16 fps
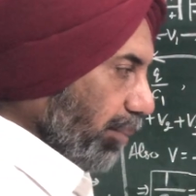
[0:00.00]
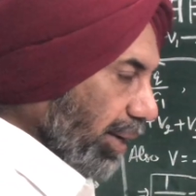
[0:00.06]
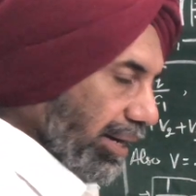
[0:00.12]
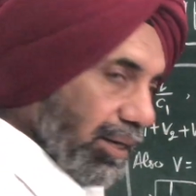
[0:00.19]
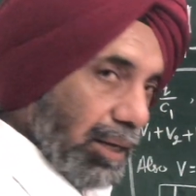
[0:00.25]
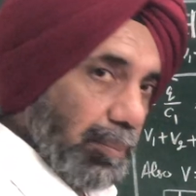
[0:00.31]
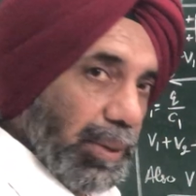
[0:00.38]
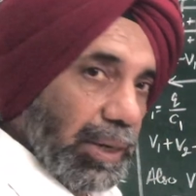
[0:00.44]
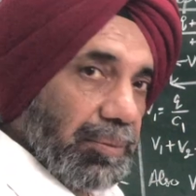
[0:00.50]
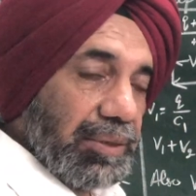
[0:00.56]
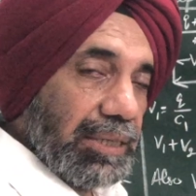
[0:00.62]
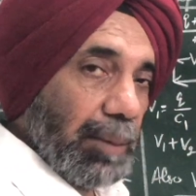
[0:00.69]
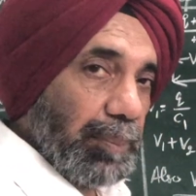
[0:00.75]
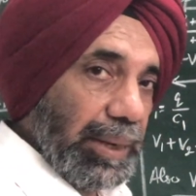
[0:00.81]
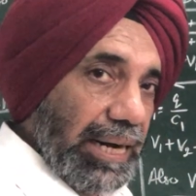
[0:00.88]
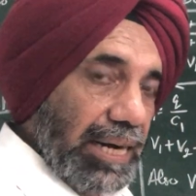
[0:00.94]
medium between
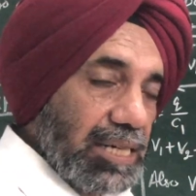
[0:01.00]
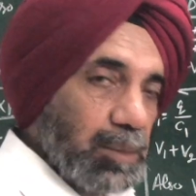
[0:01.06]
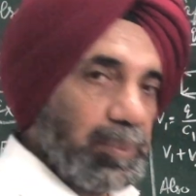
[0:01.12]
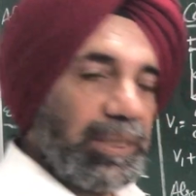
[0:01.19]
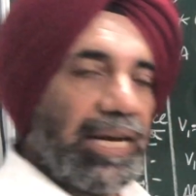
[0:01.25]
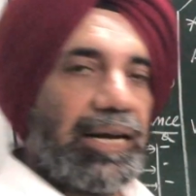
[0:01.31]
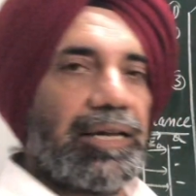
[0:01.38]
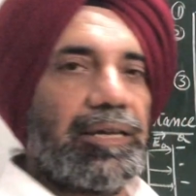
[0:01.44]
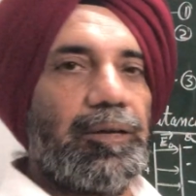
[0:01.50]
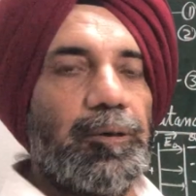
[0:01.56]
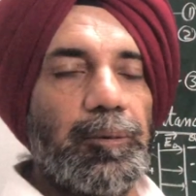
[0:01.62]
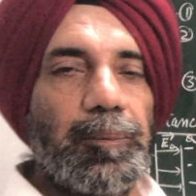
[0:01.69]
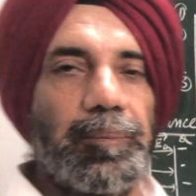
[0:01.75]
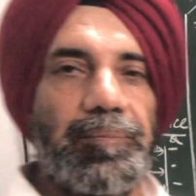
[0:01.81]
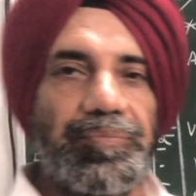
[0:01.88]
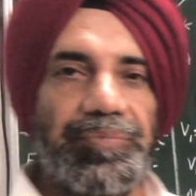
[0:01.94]
the plates P and
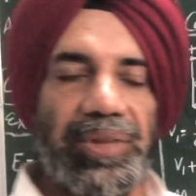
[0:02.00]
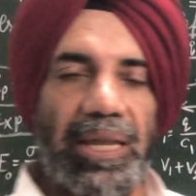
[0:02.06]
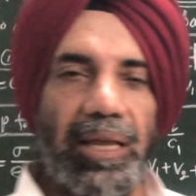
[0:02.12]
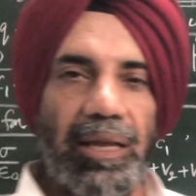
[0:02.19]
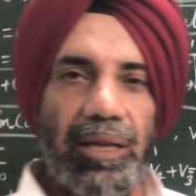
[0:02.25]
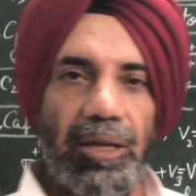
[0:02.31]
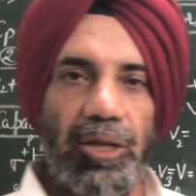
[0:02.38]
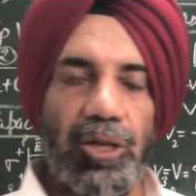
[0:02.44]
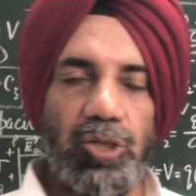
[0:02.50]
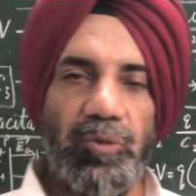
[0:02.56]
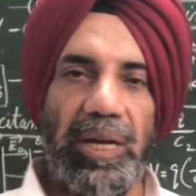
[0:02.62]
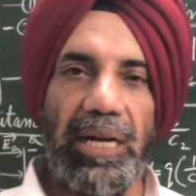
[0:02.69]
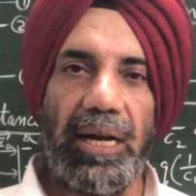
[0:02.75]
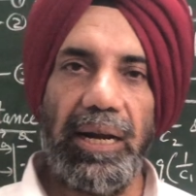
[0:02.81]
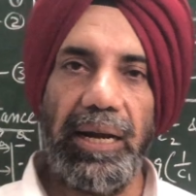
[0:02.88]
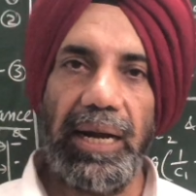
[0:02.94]
Q. So
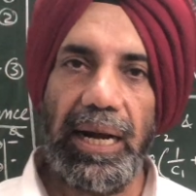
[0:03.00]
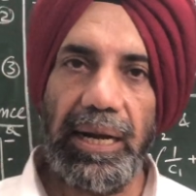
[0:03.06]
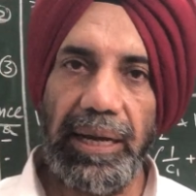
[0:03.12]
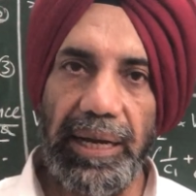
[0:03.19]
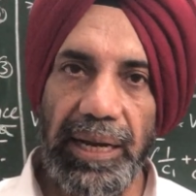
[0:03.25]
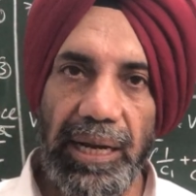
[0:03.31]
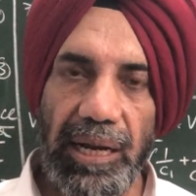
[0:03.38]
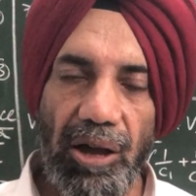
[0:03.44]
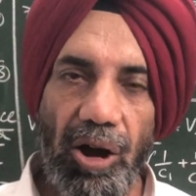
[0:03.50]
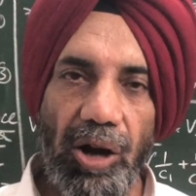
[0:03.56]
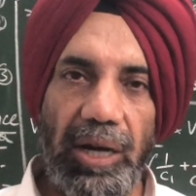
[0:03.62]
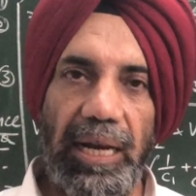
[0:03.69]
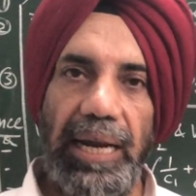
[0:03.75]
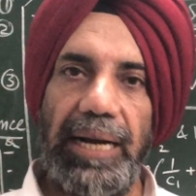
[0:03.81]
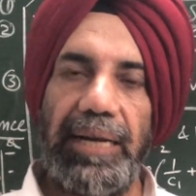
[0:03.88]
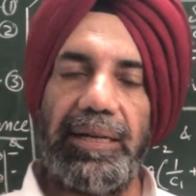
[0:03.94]
when conducting or
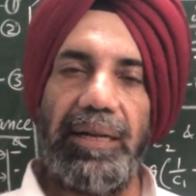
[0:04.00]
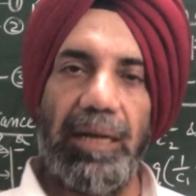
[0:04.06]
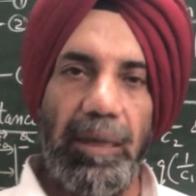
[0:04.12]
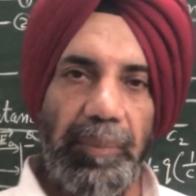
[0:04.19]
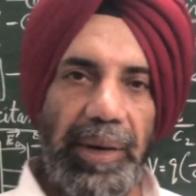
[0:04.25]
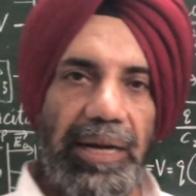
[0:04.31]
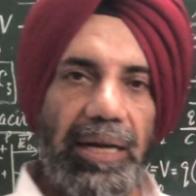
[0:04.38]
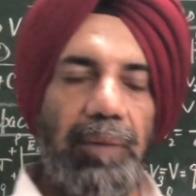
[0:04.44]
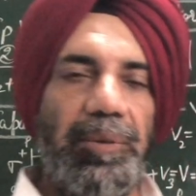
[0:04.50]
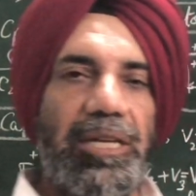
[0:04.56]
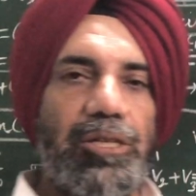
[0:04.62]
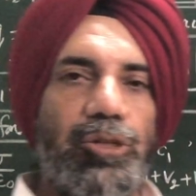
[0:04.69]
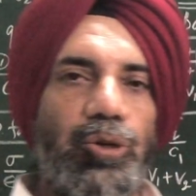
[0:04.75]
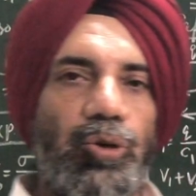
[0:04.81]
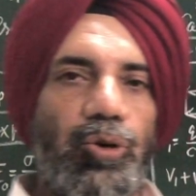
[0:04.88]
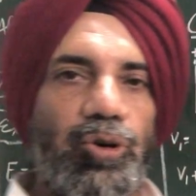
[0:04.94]
dielectric medium is
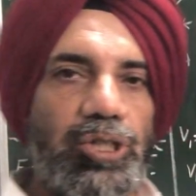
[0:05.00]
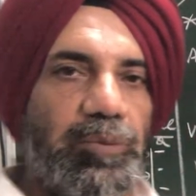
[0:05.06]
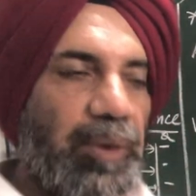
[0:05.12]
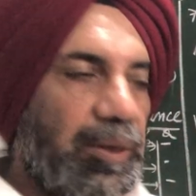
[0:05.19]
used